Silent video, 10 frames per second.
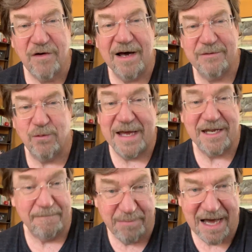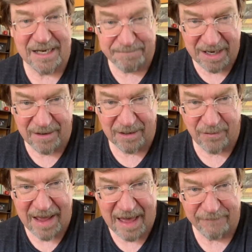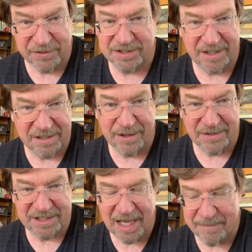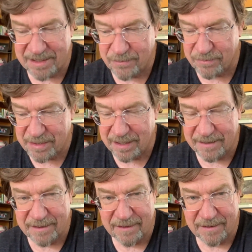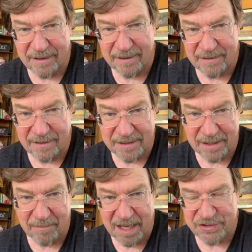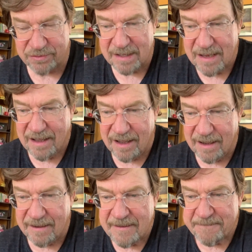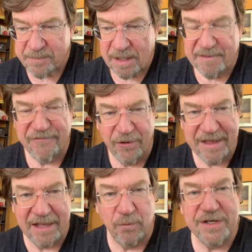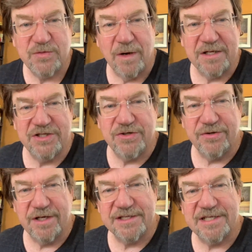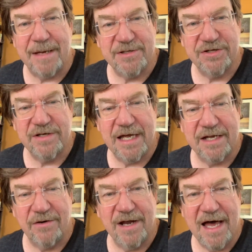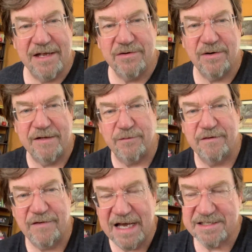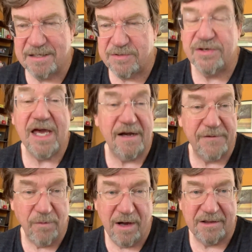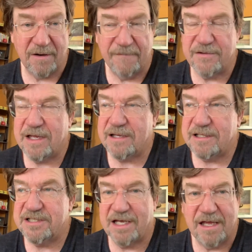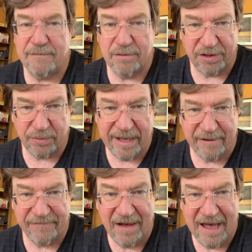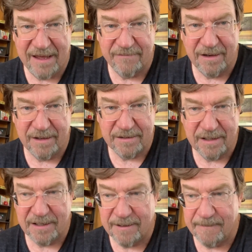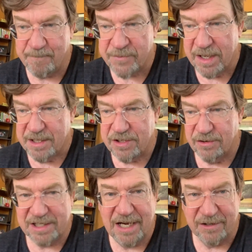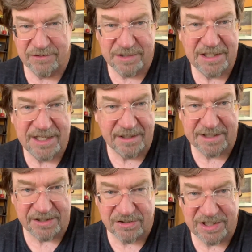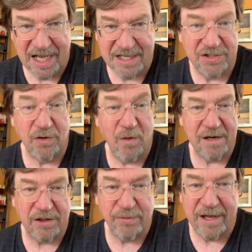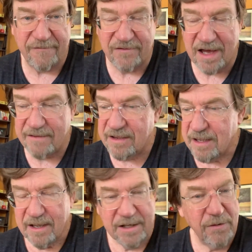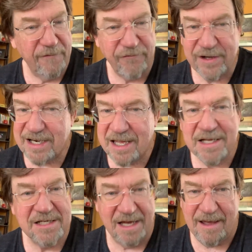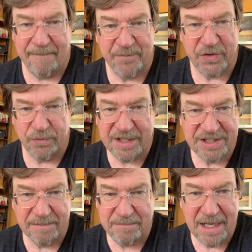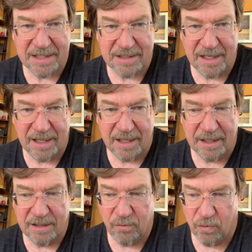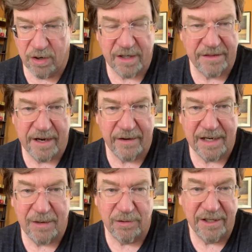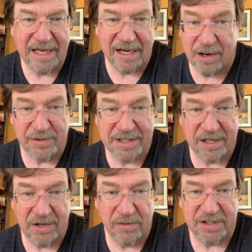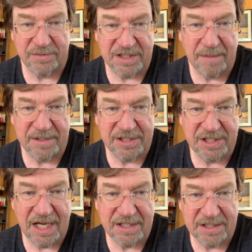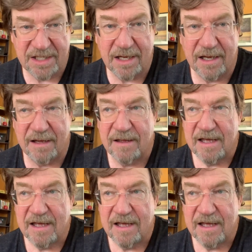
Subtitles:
on to writing a body paragraph, which is another assignment that would be in a module. Before that, in weeks 1 and 2, the assignments you're getting are not, you don't have to revise them. You can if you want, though. If you're getting, let's say I gave you a 3 out of 5 on your character details exercise, and you don't want a 3 out of 5, you are free at any time to resubmit work there, and I will look at it. I always get a notice when somebody's changed the